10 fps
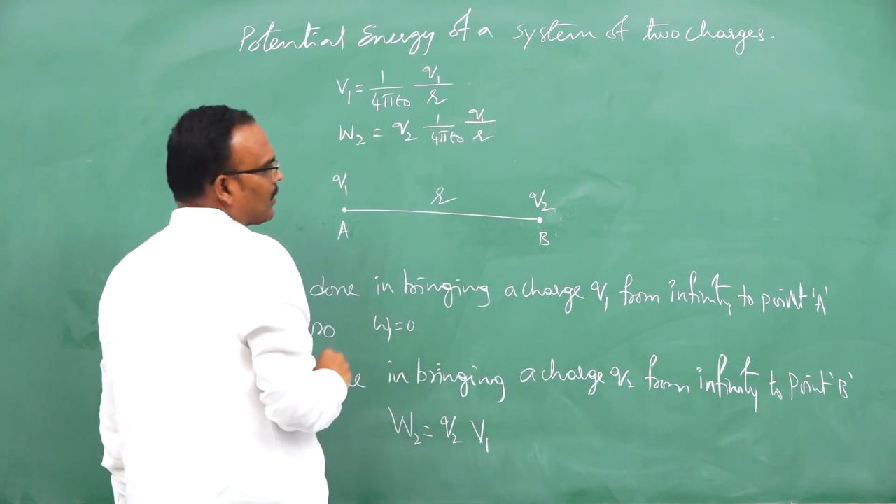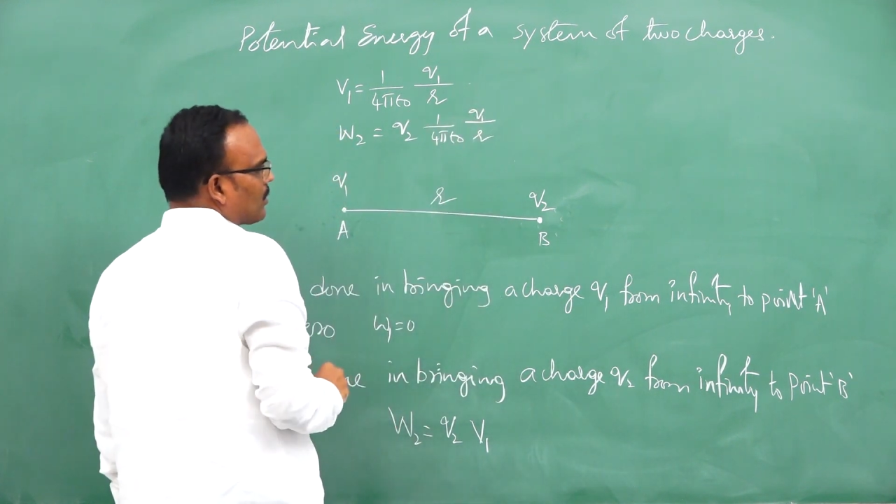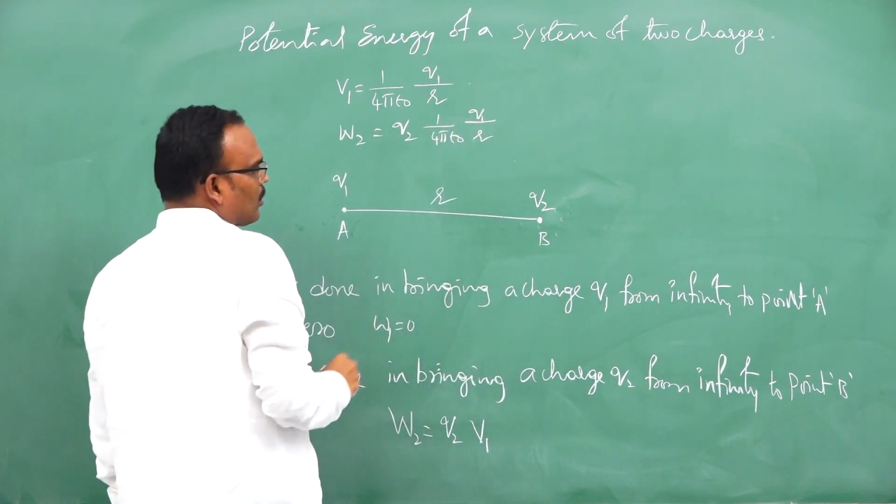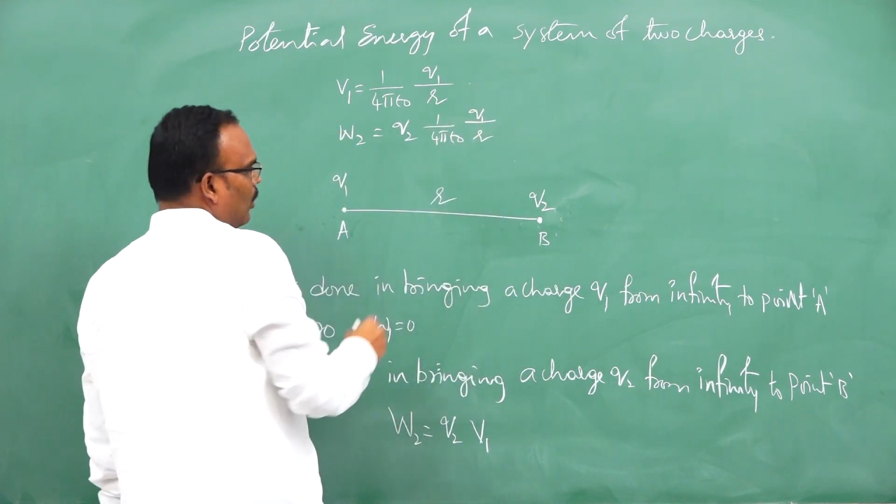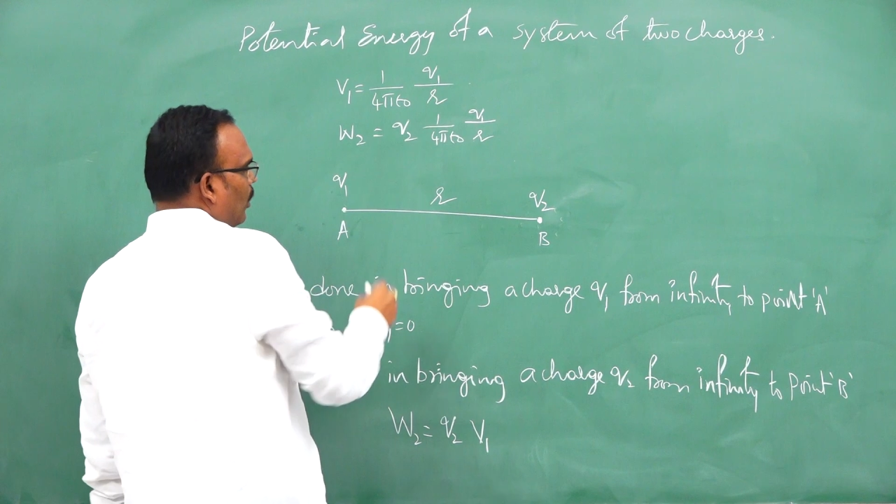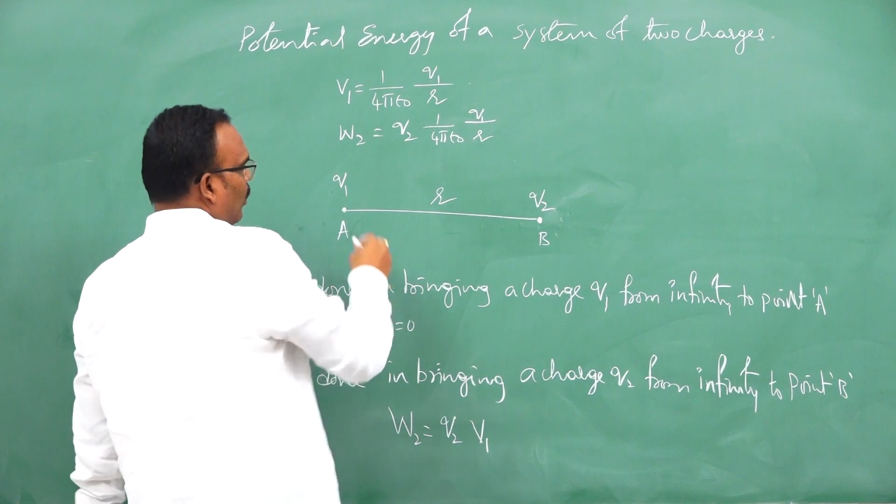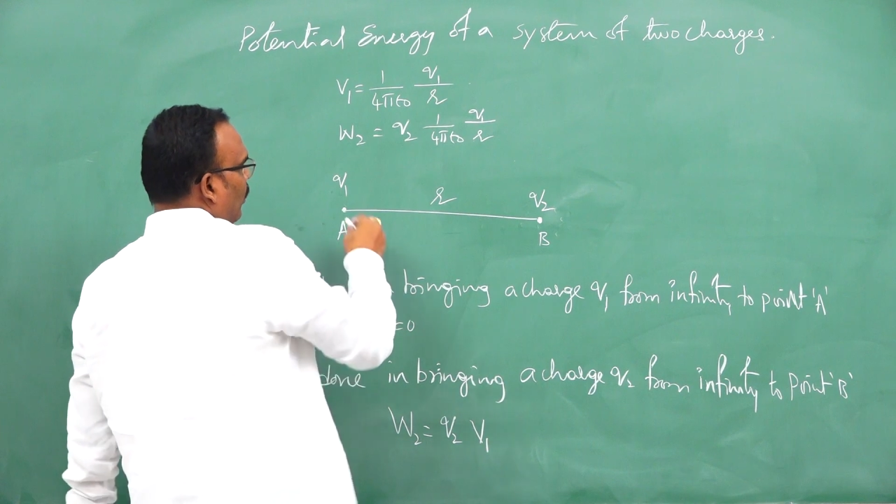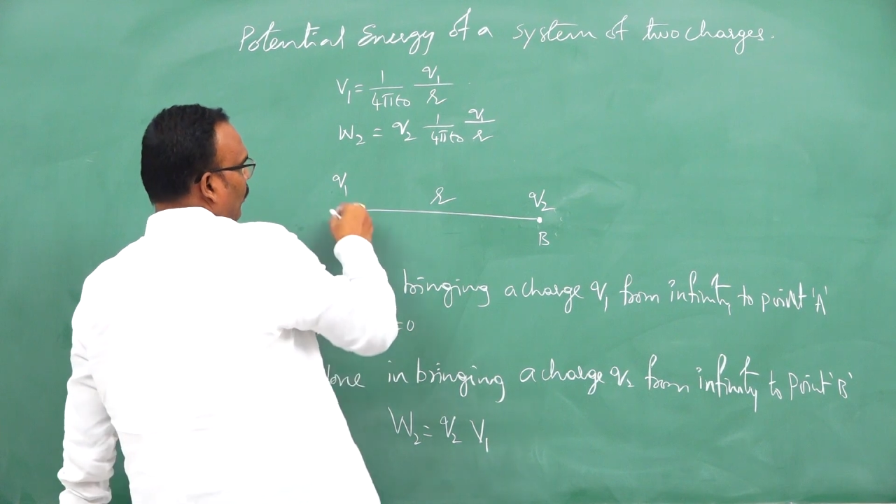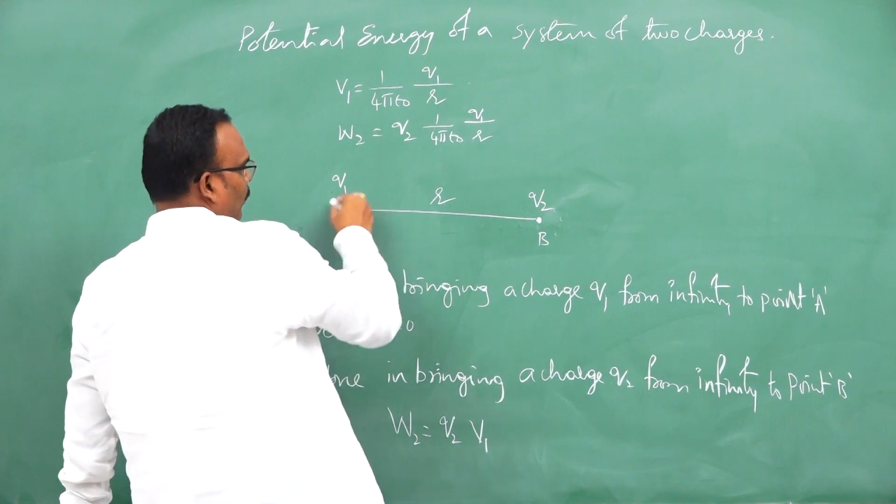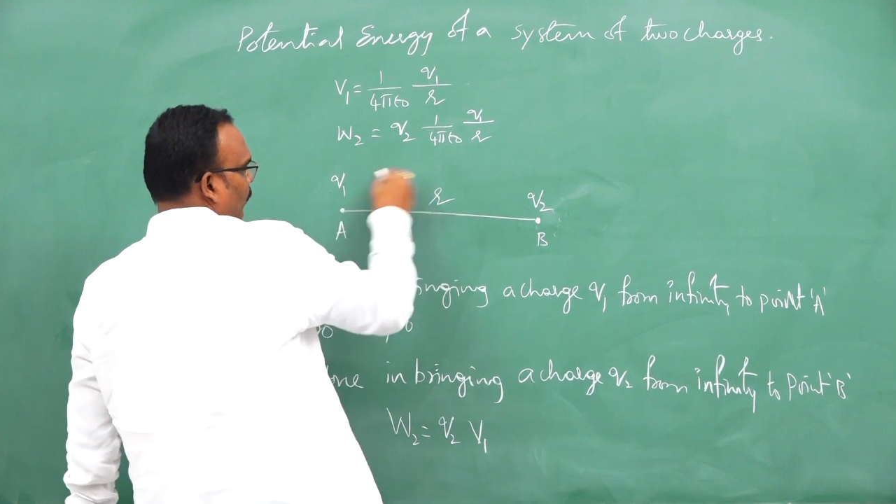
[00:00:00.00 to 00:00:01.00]

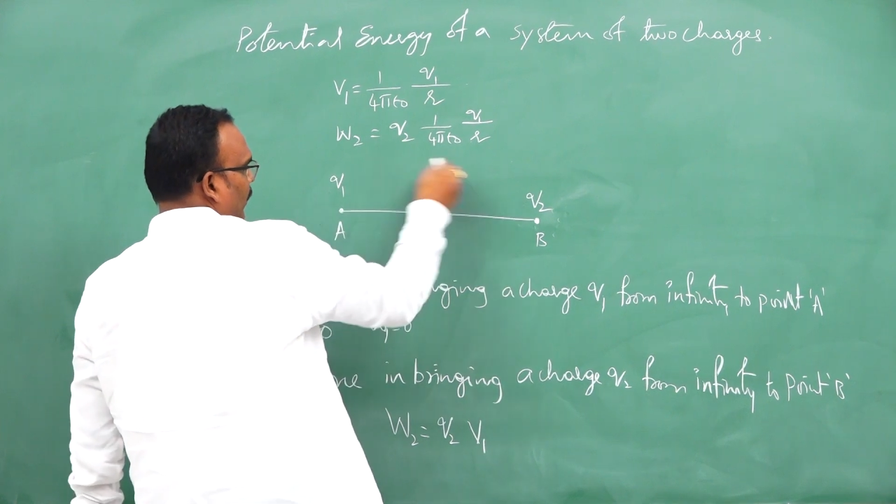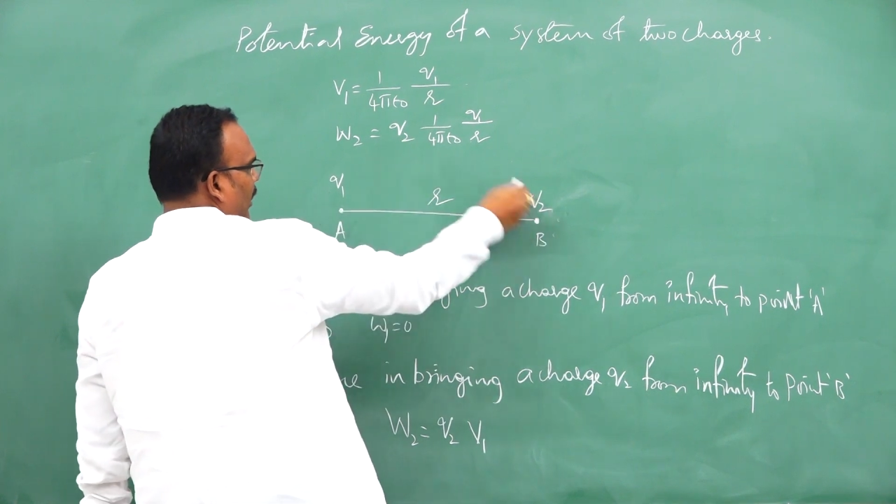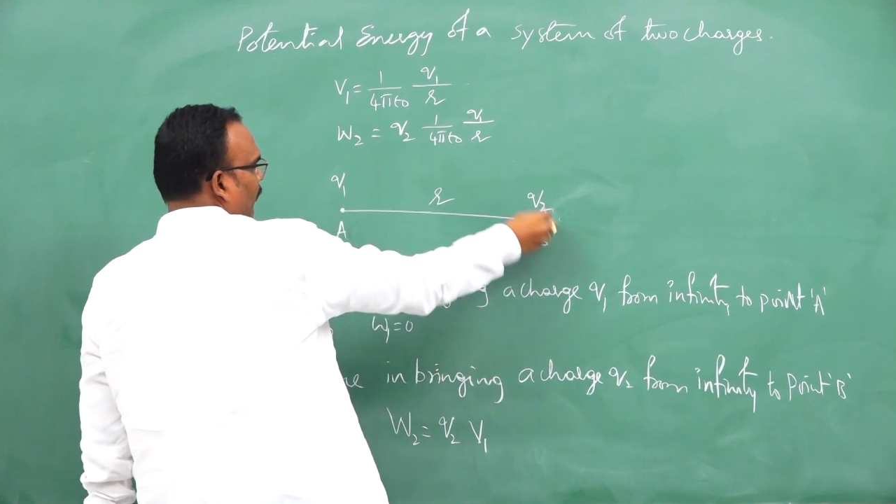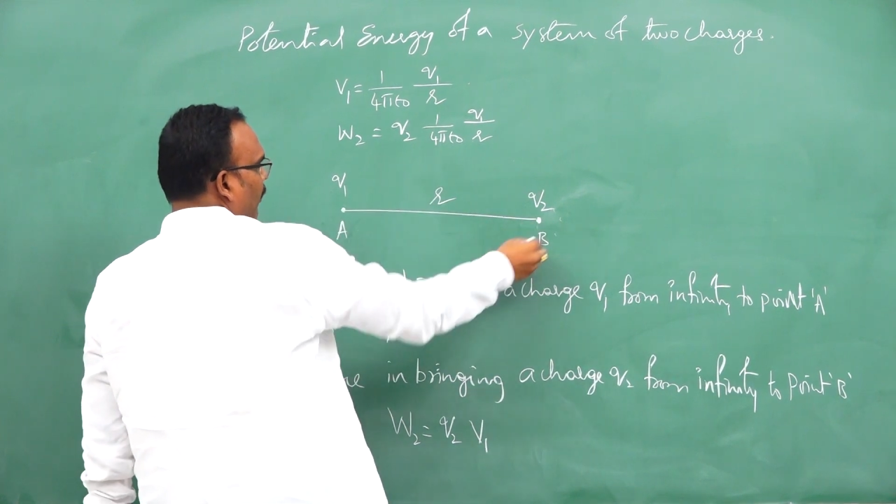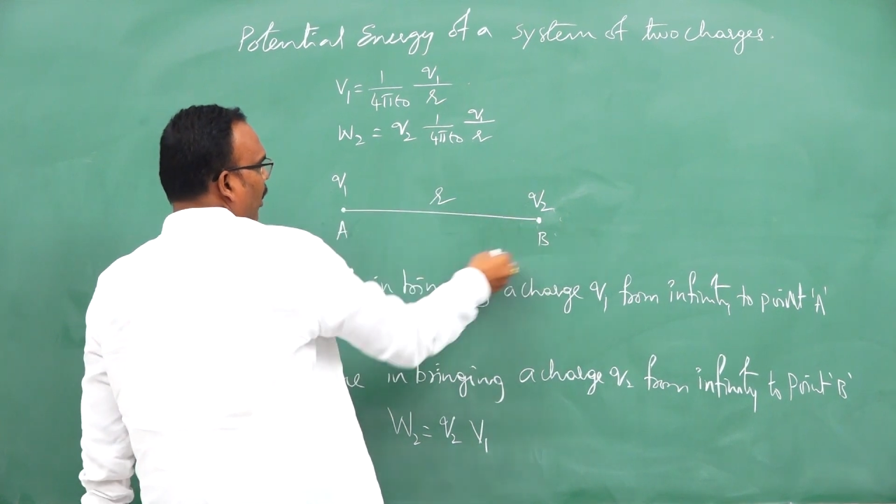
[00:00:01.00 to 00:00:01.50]
So we have